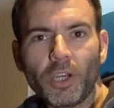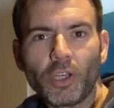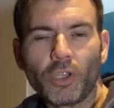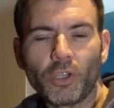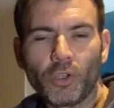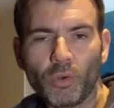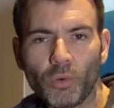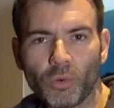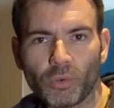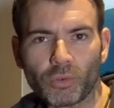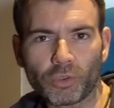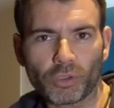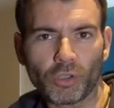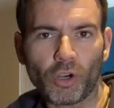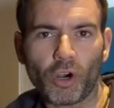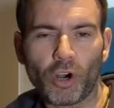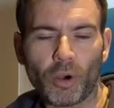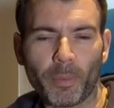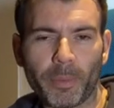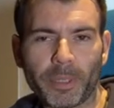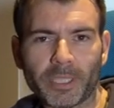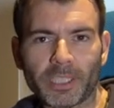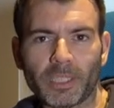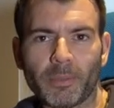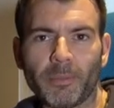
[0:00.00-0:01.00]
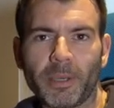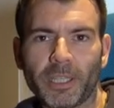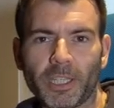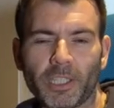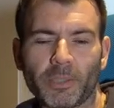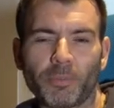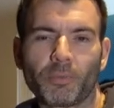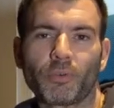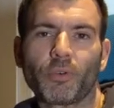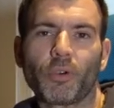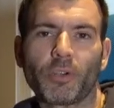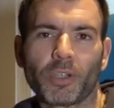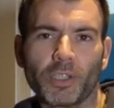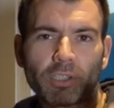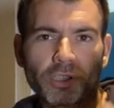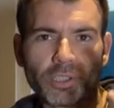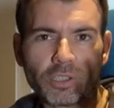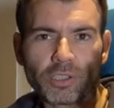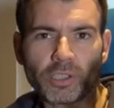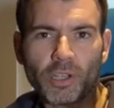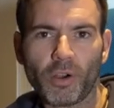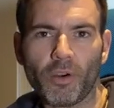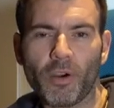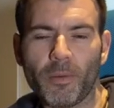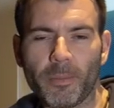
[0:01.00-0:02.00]
Your job is to make the product
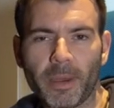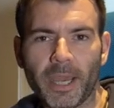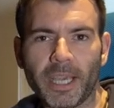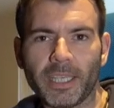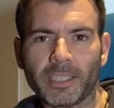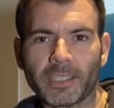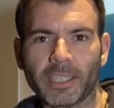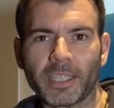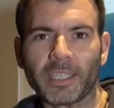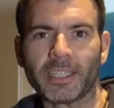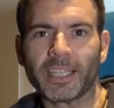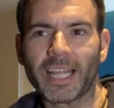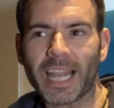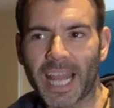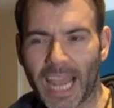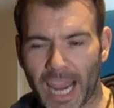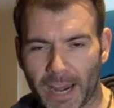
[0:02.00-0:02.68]
so amazing that